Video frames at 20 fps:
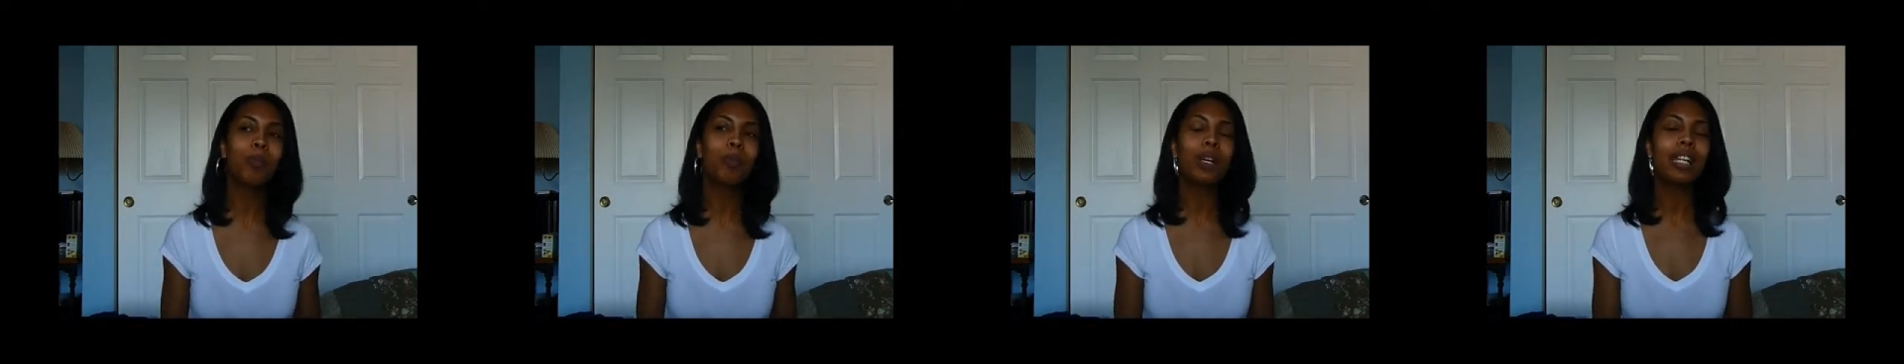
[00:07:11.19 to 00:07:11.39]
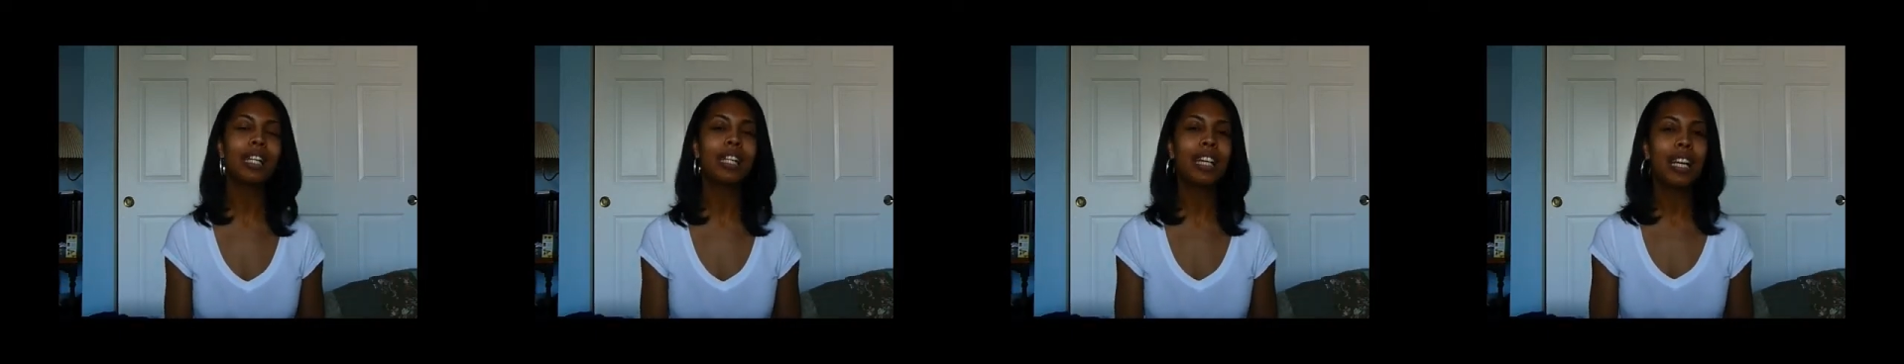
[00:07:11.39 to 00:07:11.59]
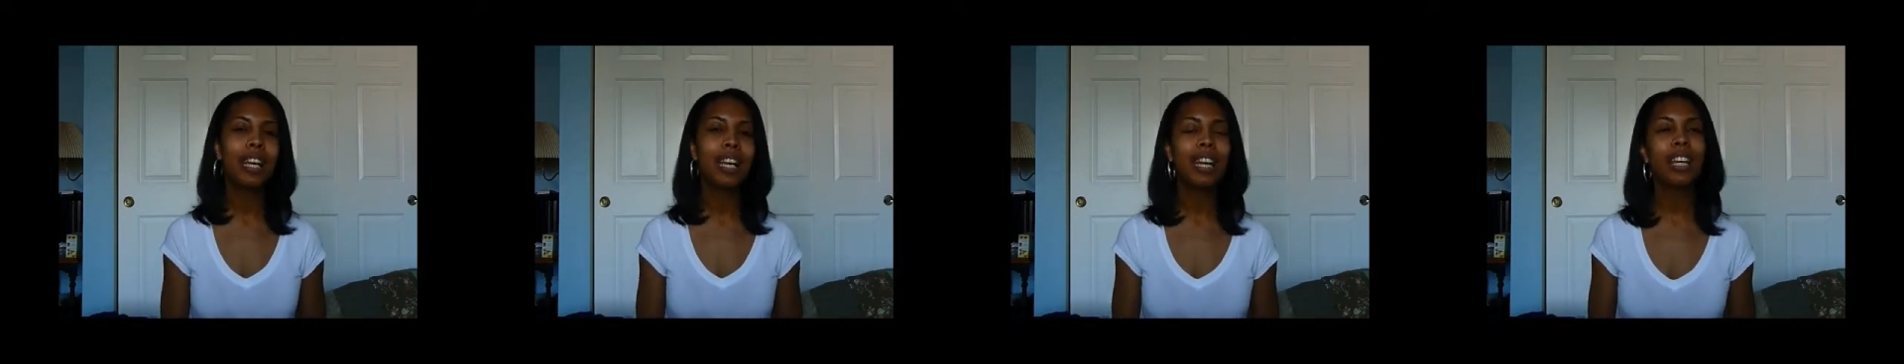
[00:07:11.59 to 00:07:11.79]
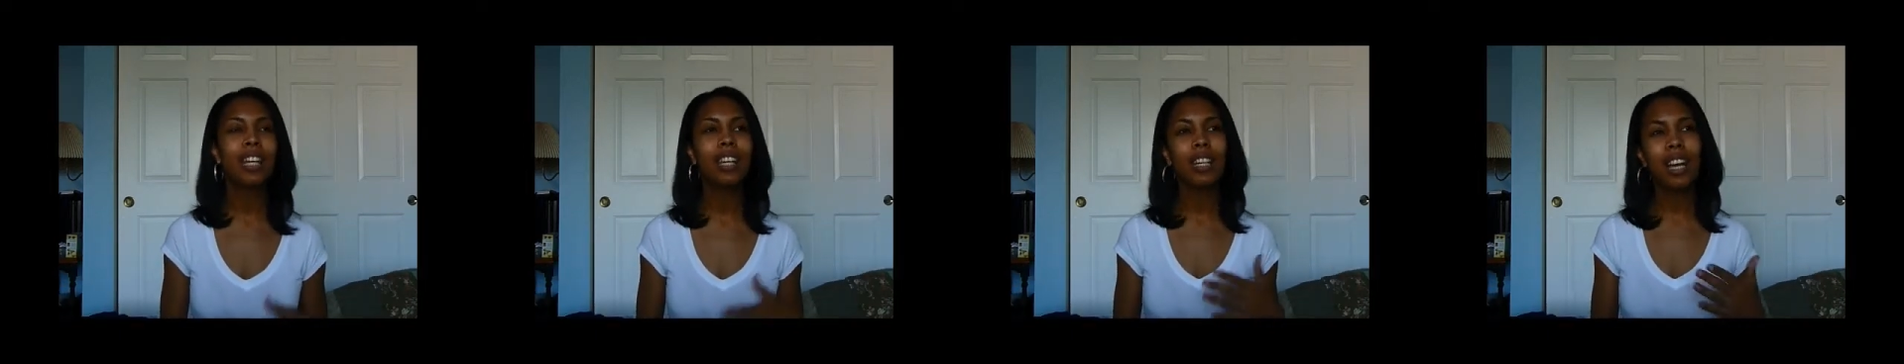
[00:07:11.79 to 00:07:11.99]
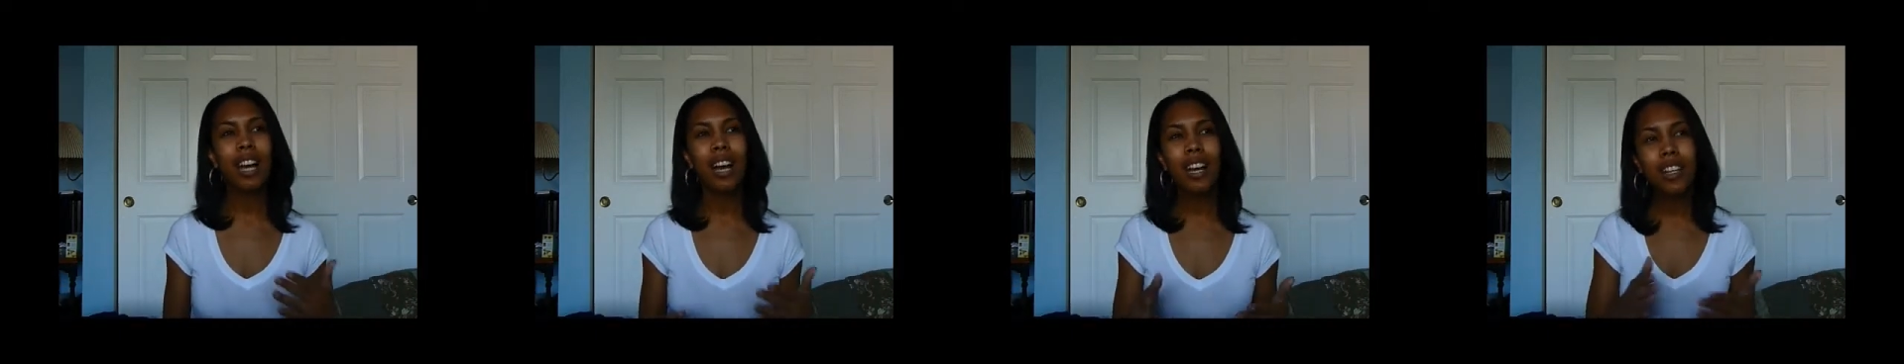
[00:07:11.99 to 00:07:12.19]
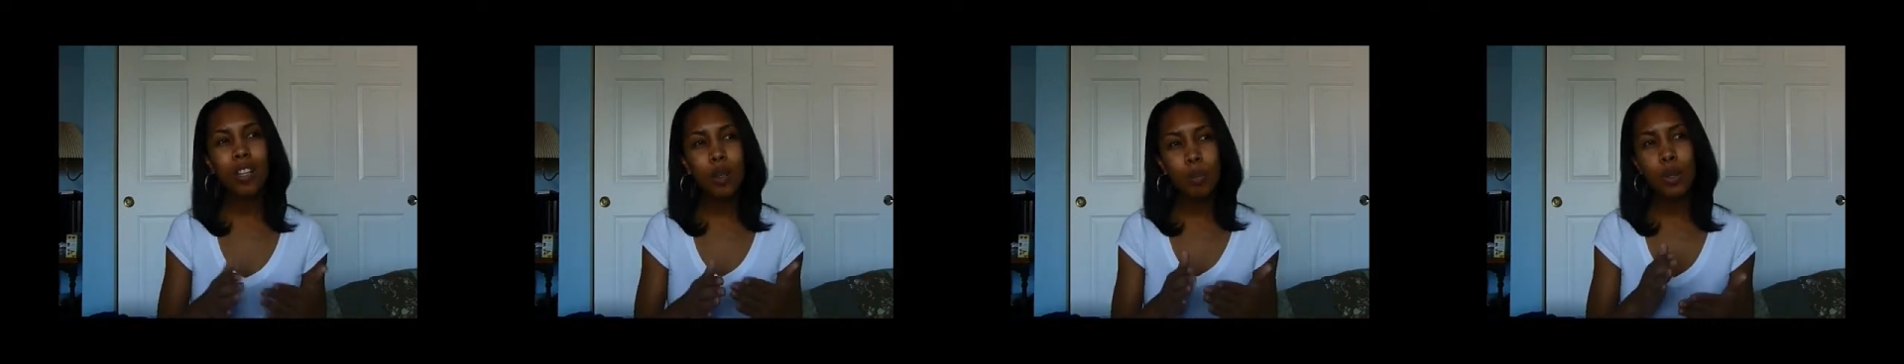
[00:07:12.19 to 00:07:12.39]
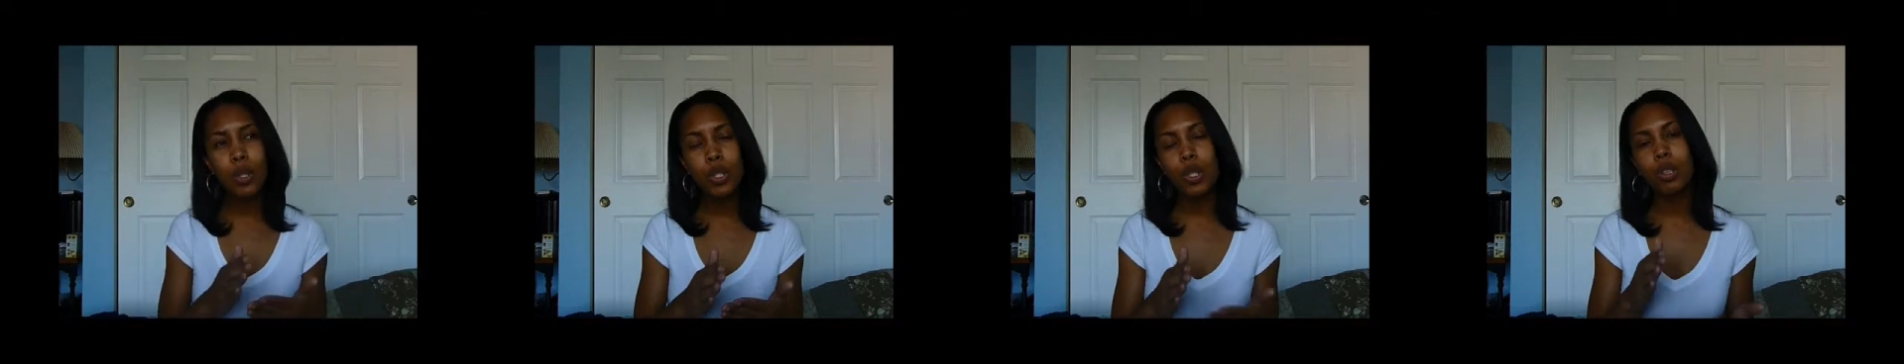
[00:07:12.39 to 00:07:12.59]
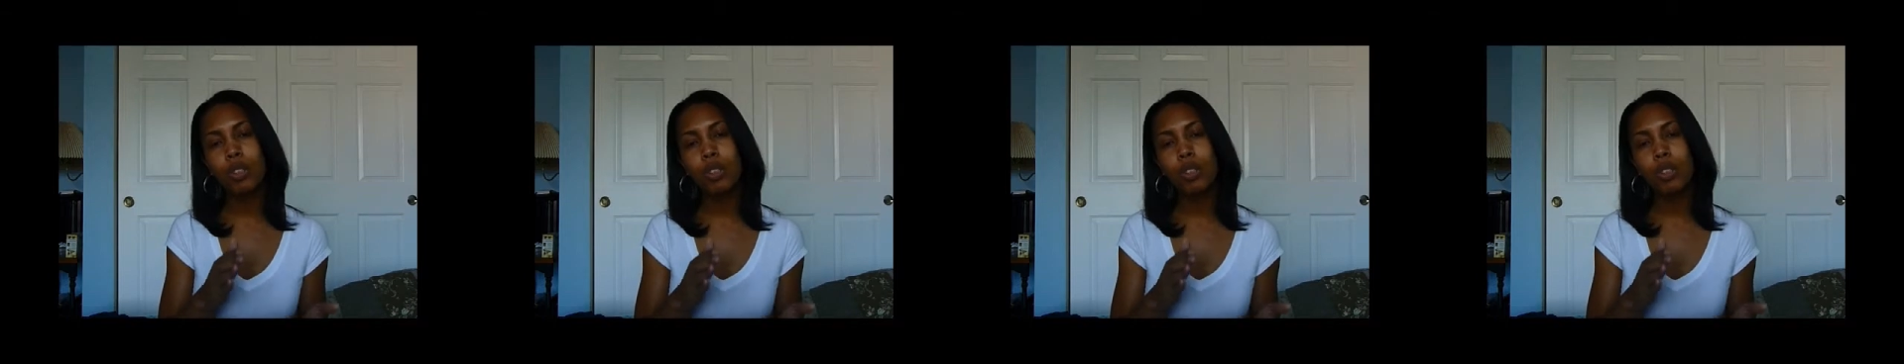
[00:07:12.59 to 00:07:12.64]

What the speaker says: but it kind of puts